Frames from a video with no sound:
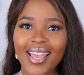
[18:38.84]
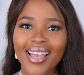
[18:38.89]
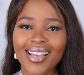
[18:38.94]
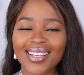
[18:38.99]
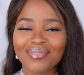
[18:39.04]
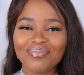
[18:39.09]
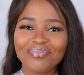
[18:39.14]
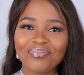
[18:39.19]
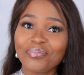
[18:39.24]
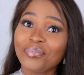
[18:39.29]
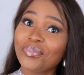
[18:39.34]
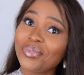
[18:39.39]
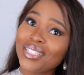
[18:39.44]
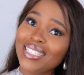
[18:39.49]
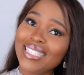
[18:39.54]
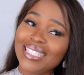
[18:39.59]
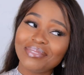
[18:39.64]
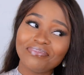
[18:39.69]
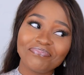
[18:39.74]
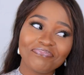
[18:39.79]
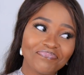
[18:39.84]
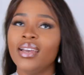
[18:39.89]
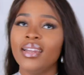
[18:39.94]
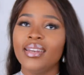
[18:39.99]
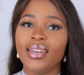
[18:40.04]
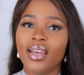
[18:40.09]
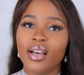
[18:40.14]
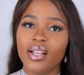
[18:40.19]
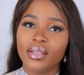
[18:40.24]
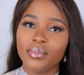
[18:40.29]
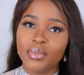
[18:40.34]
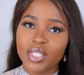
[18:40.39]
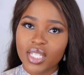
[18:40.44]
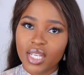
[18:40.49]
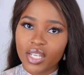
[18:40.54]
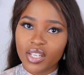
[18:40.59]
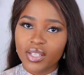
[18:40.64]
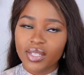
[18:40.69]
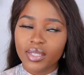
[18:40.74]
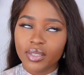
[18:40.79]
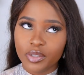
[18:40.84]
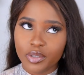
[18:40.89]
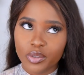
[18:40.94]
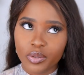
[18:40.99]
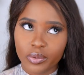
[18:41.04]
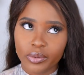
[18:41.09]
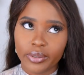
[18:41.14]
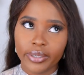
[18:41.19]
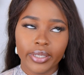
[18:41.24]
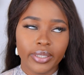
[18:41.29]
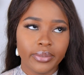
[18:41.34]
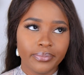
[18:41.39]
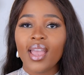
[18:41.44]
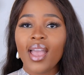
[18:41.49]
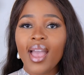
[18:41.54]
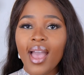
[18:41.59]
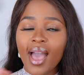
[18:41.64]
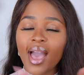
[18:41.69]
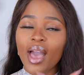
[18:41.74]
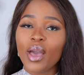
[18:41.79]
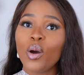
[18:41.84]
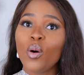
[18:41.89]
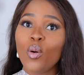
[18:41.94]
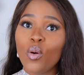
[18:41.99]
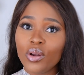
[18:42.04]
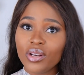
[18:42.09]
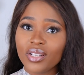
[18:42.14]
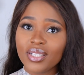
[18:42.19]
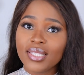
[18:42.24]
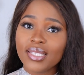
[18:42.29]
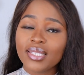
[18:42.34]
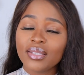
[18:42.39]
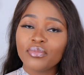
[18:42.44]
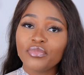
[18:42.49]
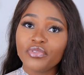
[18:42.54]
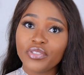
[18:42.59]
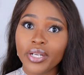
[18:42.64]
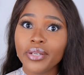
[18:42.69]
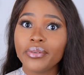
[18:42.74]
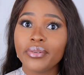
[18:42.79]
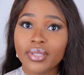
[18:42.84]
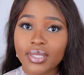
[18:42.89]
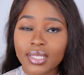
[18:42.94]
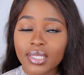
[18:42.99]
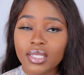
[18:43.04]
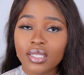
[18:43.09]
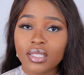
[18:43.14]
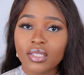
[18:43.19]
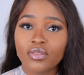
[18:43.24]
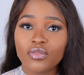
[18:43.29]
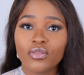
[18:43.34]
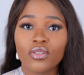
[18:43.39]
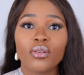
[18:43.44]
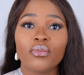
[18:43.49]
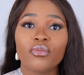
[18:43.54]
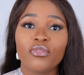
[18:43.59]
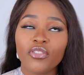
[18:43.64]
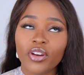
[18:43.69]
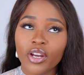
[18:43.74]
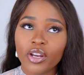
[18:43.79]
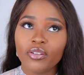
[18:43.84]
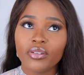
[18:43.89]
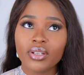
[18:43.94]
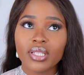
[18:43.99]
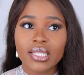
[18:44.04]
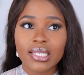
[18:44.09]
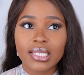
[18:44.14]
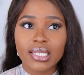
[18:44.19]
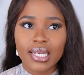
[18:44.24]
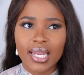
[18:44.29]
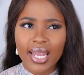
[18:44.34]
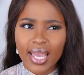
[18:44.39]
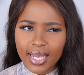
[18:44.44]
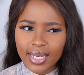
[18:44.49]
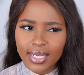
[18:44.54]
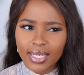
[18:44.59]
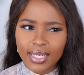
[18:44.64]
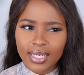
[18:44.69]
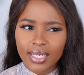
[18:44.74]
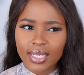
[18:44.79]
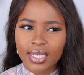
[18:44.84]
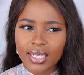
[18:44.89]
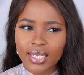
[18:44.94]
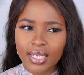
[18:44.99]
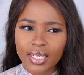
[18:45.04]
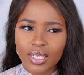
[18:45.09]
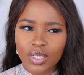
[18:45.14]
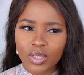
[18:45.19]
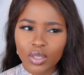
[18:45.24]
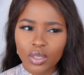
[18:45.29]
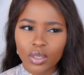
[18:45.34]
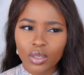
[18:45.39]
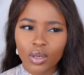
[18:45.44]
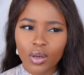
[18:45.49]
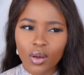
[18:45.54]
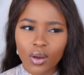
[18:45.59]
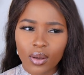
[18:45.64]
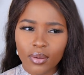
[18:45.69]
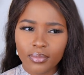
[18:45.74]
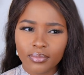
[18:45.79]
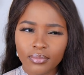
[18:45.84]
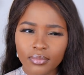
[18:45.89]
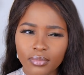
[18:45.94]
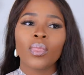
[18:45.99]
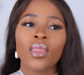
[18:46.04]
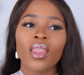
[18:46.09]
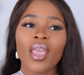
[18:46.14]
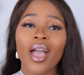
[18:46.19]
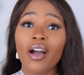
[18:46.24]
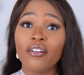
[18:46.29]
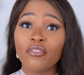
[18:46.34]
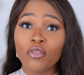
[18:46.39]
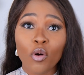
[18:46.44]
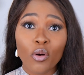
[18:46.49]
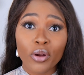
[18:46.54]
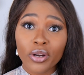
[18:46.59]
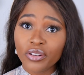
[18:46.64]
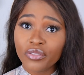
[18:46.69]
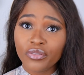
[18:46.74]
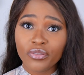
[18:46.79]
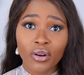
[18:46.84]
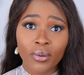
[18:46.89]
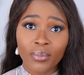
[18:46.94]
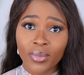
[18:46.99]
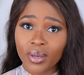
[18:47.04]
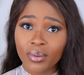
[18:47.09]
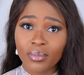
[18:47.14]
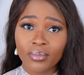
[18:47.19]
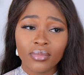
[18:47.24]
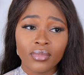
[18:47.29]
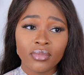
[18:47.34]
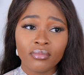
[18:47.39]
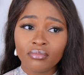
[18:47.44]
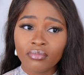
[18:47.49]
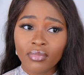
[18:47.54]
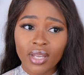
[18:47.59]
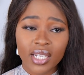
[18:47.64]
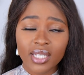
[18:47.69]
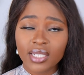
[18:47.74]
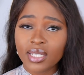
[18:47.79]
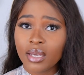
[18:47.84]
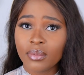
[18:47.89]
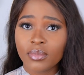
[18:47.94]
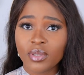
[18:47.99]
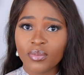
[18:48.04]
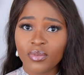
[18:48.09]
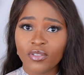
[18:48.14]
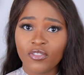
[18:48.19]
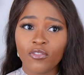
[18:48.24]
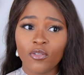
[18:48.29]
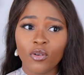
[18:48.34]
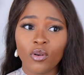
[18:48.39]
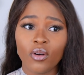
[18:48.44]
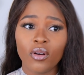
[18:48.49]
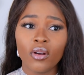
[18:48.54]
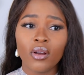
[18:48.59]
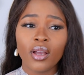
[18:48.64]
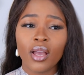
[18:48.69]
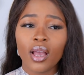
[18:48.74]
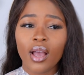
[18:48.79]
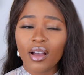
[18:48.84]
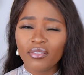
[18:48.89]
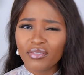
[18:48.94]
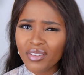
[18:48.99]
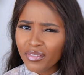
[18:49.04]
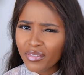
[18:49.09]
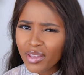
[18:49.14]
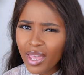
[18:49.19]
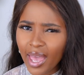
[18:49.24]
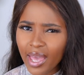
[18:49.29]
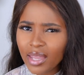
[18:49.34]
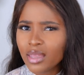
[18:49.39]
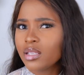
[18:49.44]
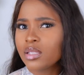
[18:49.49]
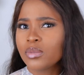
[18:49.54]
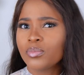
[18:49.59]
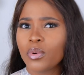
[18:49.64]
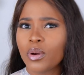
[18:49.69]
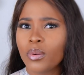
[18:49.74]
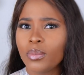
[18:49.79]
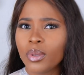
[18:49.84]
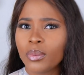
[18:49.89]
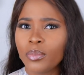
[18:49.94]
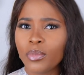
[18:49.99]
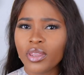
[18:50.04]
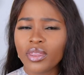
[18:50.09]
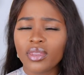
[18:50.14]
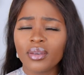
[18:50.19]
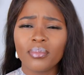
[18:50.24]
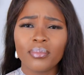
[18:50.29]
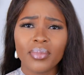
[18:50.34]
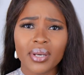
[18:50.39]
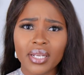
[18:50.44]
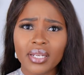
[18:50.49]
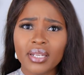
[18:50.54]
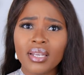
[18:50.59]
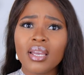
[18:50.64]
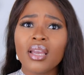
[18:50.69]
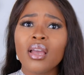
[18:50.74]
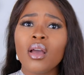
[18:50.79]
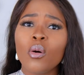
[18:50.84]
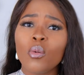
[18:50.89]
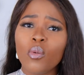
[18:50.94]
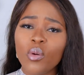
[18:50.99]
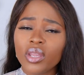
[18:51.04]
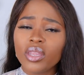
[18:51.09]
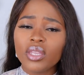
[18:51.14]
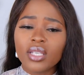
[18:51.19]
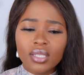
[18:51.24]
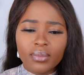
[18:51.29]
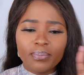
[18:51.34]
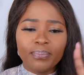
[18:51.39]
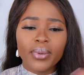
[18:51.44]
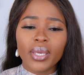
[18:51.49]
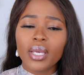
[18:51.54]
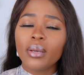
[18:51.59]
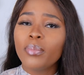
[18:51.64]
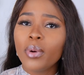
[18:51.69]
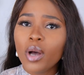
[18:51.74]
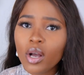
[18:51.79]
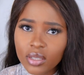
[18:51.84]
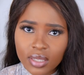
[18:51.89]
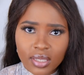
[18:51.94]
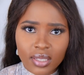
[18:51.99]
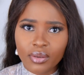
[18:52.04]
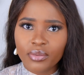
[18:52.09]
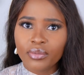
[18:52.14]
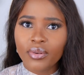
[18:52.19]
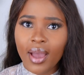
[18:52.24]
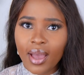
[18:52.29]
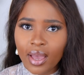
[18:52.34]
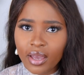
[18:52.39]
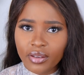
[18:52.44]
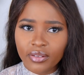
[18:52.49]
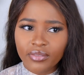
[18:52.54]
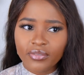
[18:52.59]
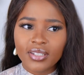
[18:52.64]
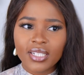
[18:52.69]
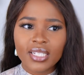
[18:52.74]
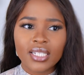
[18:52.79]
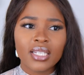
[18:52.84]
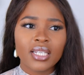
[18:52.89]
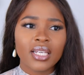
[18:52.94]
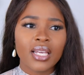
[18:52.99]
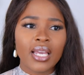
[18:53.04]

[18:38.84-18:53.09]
Yeah, pretty. Now let me tell you a little story. I ordered some fragrances from fragrance net dot com. I've ordered from them many times before. I've never had this problem with them, but when this big box arrived,